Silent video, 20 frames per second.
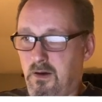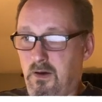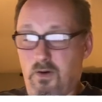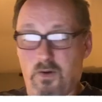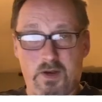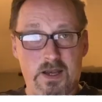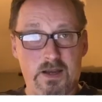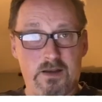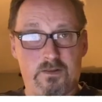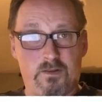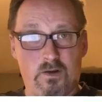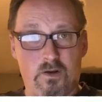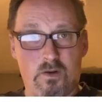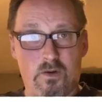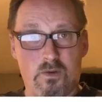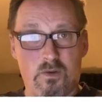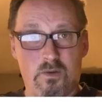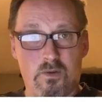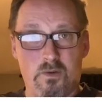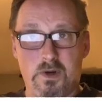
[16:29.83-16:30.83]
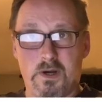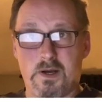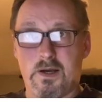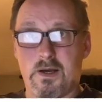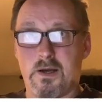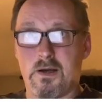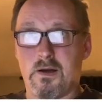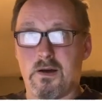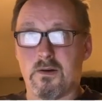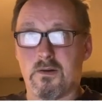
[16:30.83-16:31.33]
Okay, so
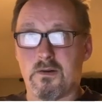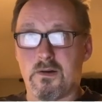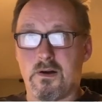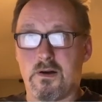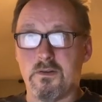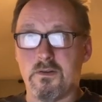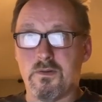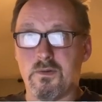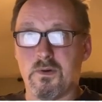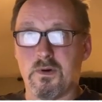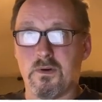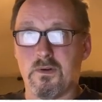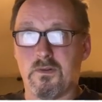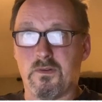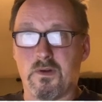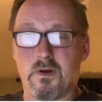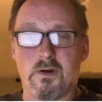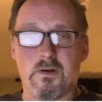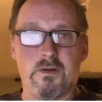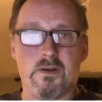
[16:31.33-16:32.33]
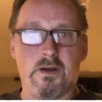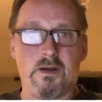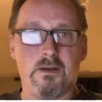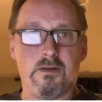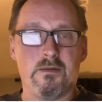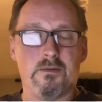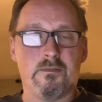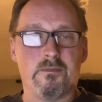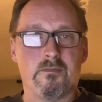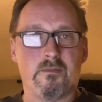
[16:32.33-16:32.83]
our contours are
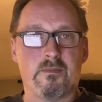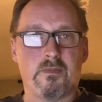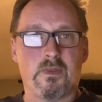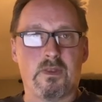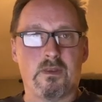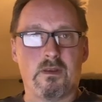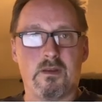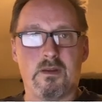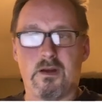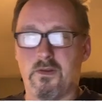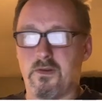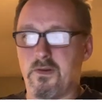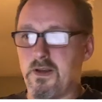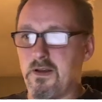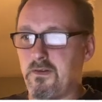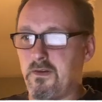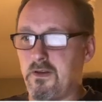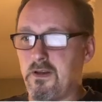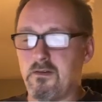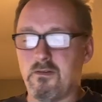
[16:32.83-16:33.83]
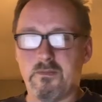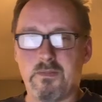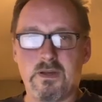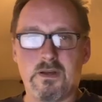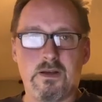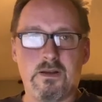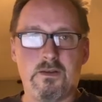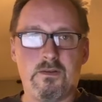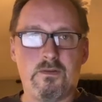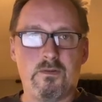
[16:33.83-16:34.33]
done. Now, the next thing that would be
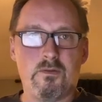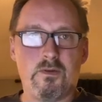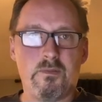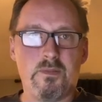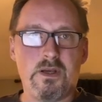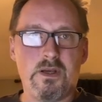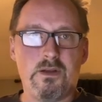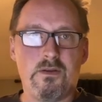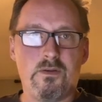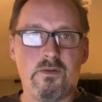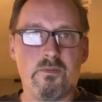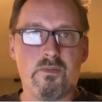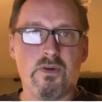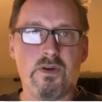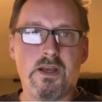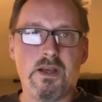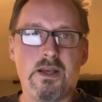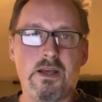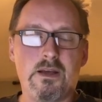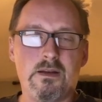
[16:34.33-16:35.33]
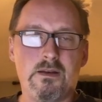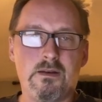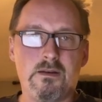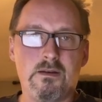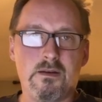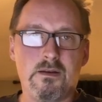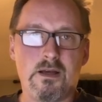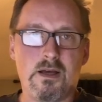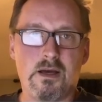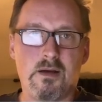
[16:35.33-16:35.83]
nice would be to bring
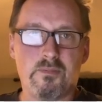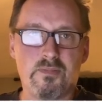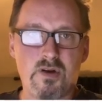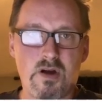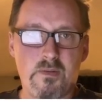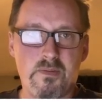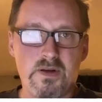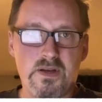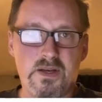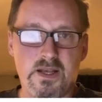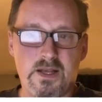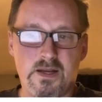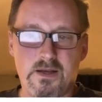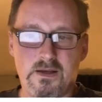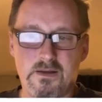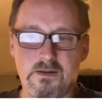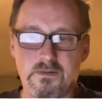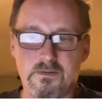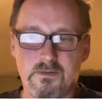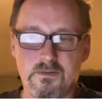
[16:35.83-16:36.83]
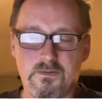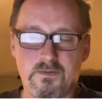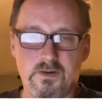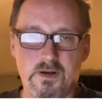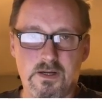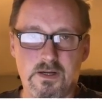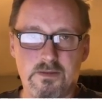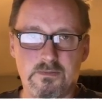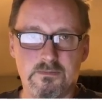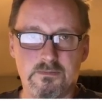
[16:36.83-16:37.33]
in property data
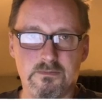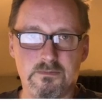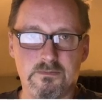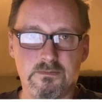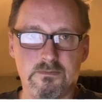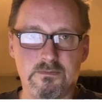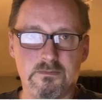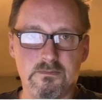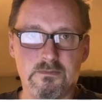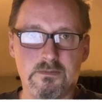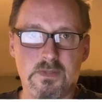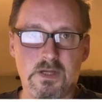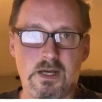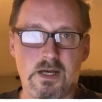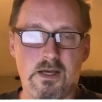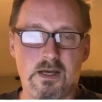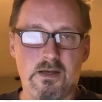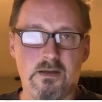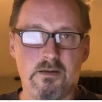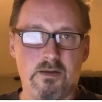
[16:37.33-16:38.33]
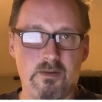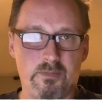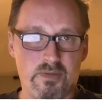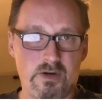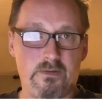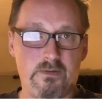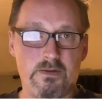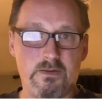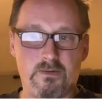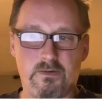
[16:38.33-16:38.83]
from the
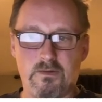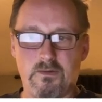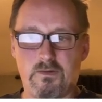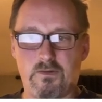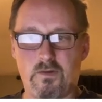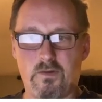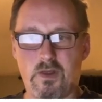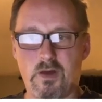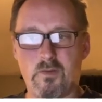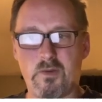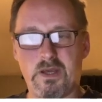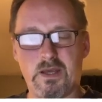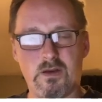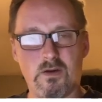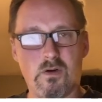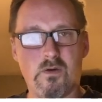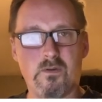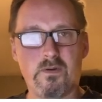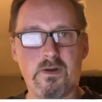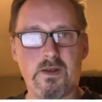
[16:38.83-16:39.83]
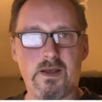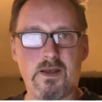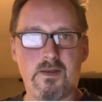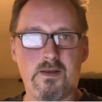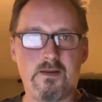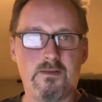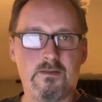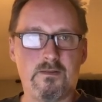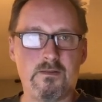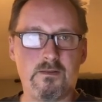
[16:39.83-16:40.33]
province so that we can overlay
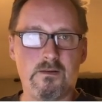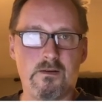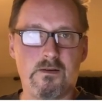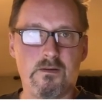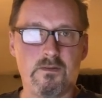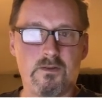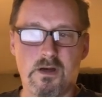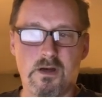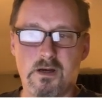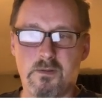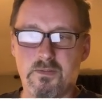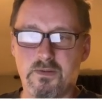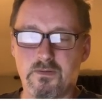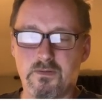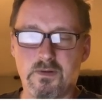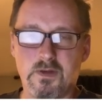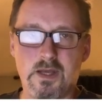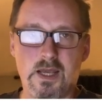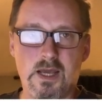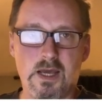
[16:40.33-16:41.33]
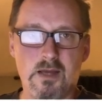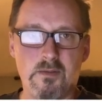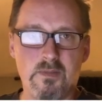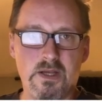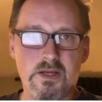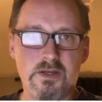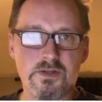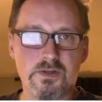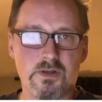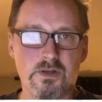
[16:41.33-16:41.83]
this on top and
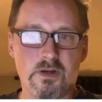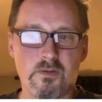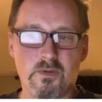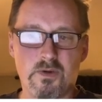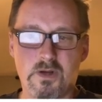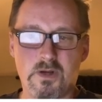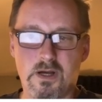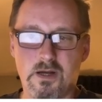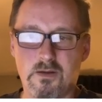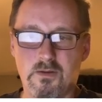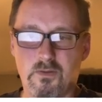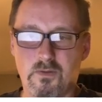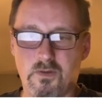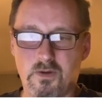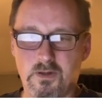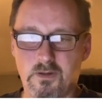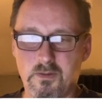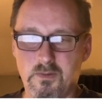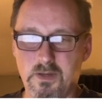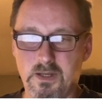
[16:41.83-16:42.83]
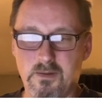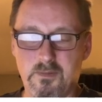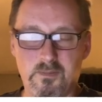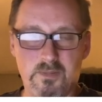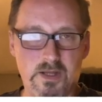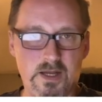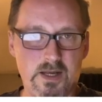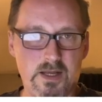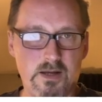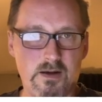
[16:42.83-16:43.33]
make sure that we're not going to be
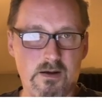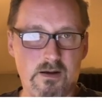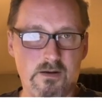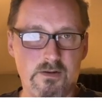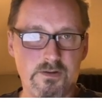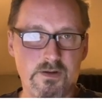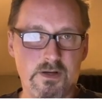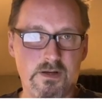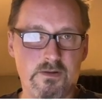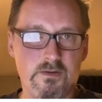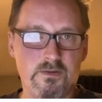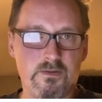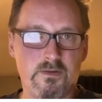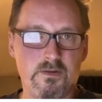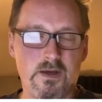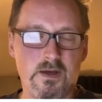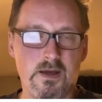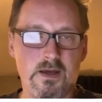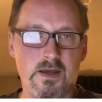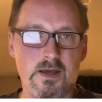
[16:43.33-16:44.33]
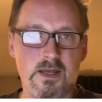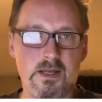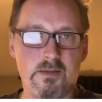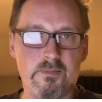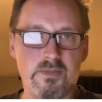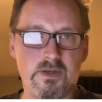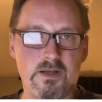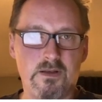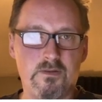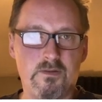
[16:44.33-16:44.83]
planning our trails any
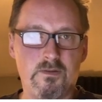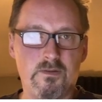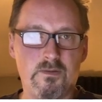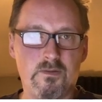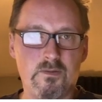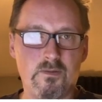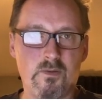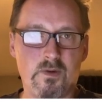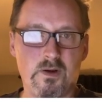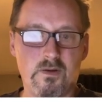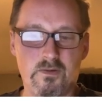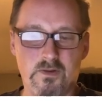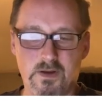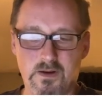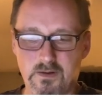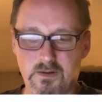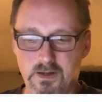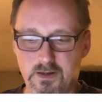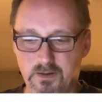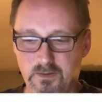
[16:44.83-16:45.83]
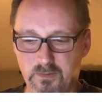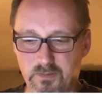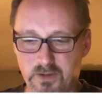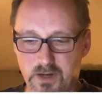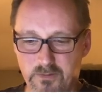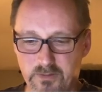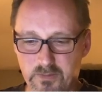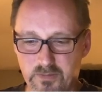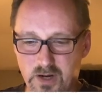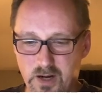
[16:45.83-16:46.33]
place where there is
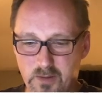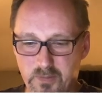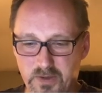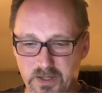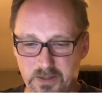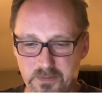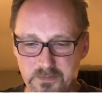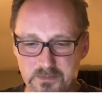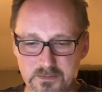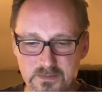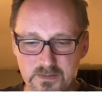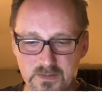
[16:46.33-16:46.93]
private property.